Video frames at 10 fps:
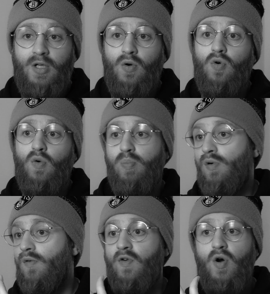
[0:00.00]
or
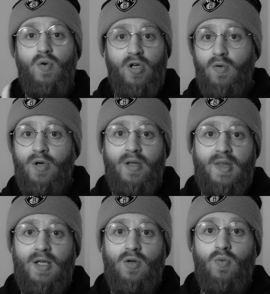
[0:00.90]
portfolio
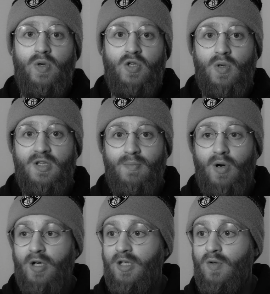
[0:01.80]
worthy, or which ones
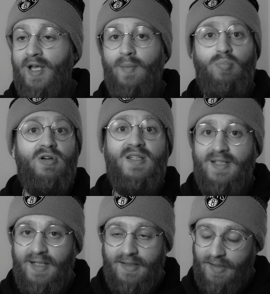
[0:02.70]
might you get
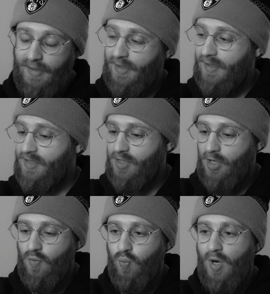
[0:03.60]
printed?
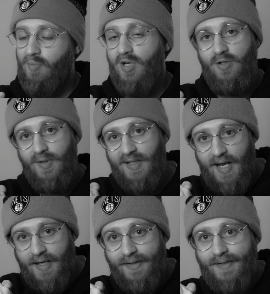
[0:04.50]
So what I'm going to do at the
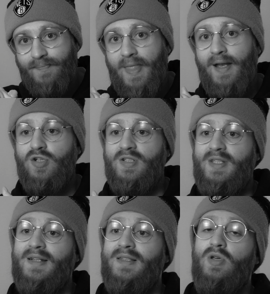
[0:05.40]
end, and just
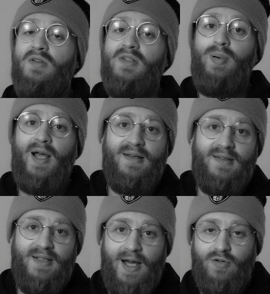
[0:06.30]
as the music plays
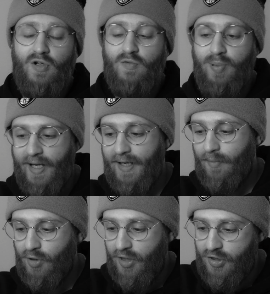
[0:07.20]
and the outro is playing,
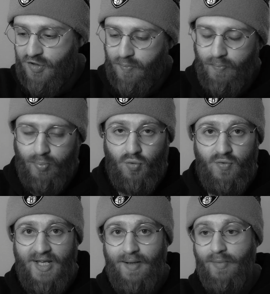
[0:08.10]
I'm going to just
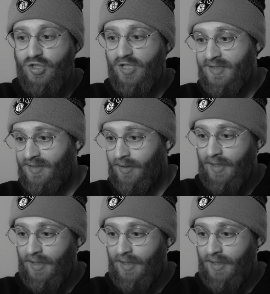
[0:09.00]
pull the images